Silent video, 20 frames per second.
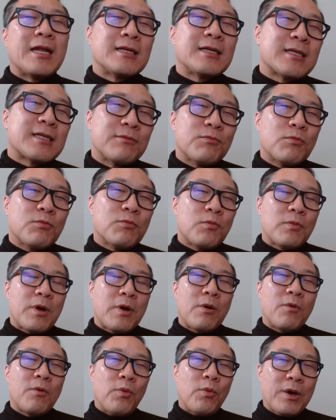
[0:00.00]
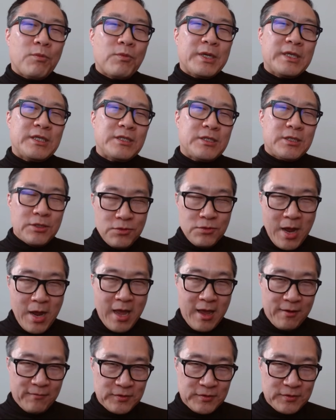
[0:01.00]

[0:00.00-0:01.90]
And I said, what we do